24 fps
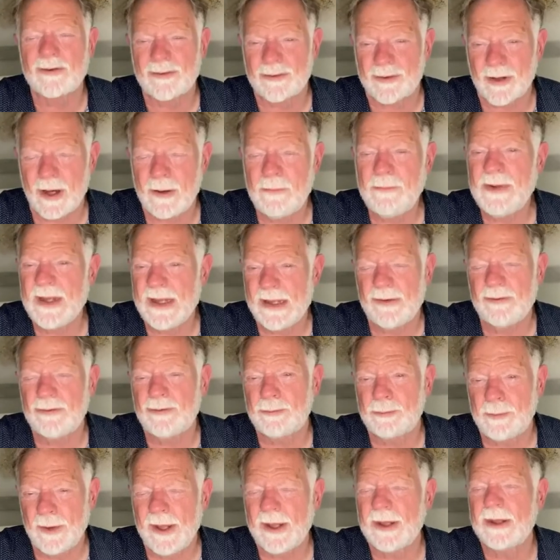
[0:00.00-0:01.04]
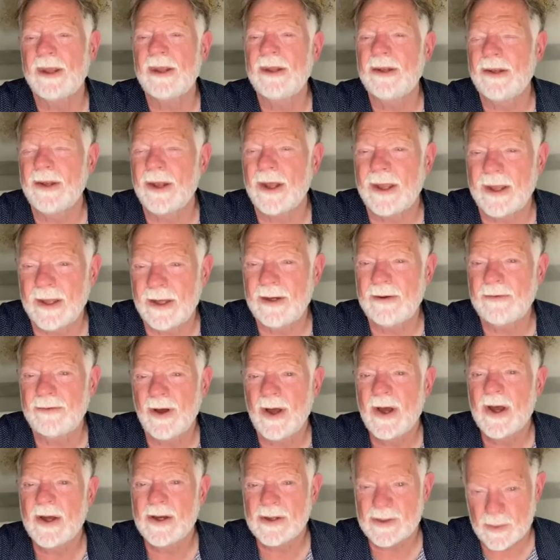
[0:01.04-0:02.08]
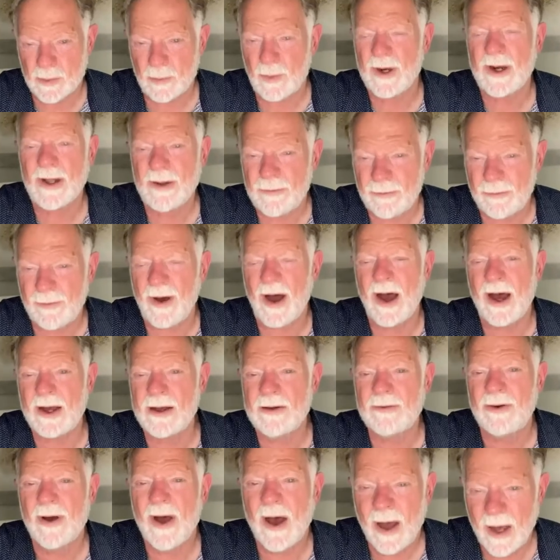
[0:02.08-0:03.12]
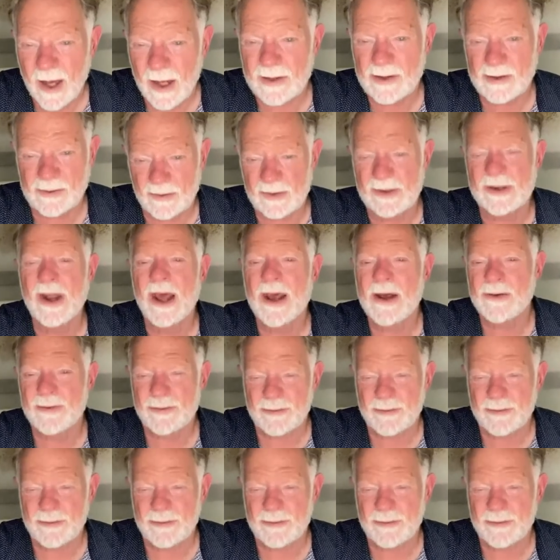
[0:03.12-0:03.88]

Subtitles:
Some he's speaking to give $2,500.